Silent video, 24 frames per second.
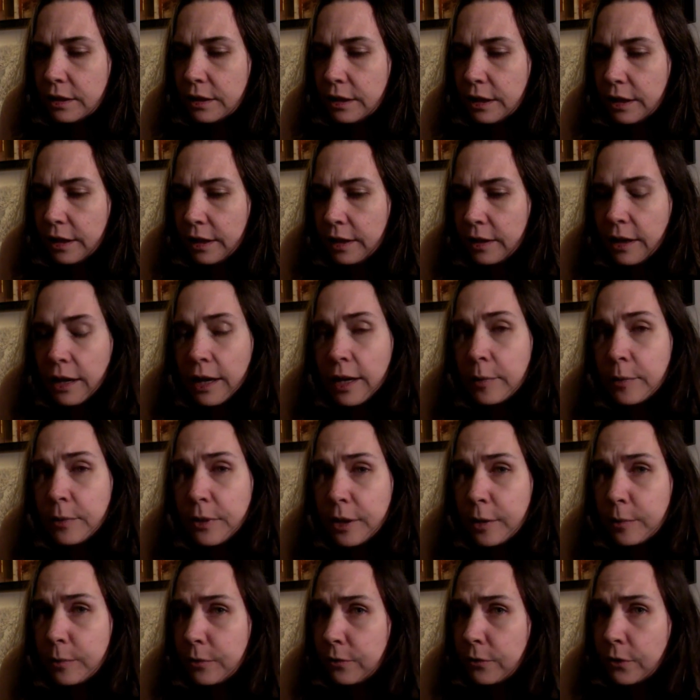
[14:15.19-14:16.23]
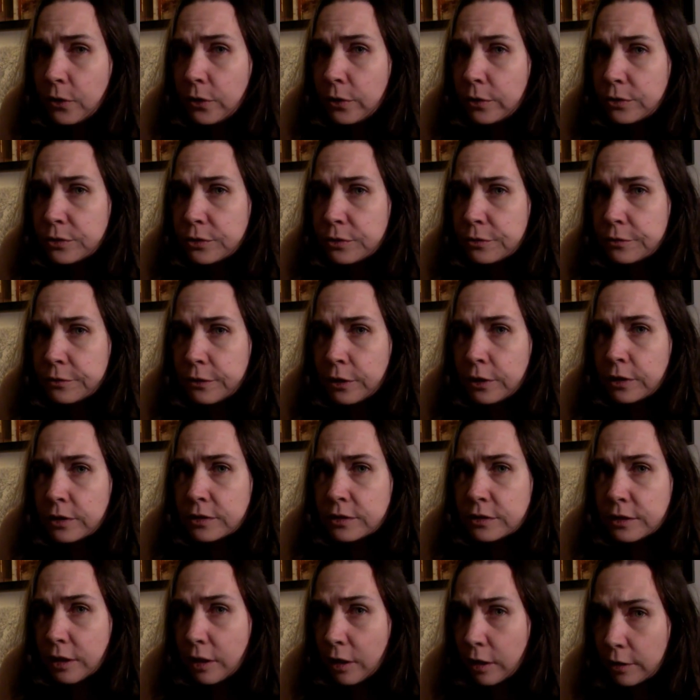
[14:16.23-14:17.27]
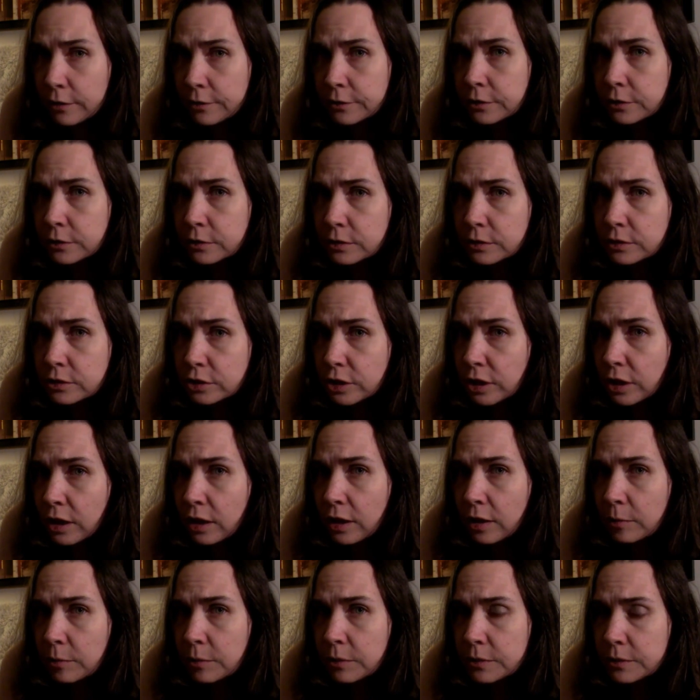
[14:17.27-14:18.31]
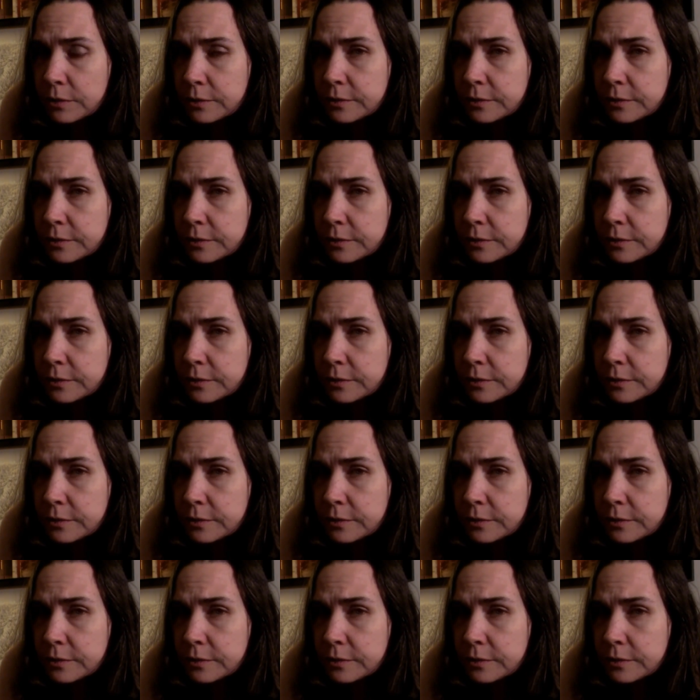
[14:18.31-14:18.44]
And IBM even goes so far as to offer her a job.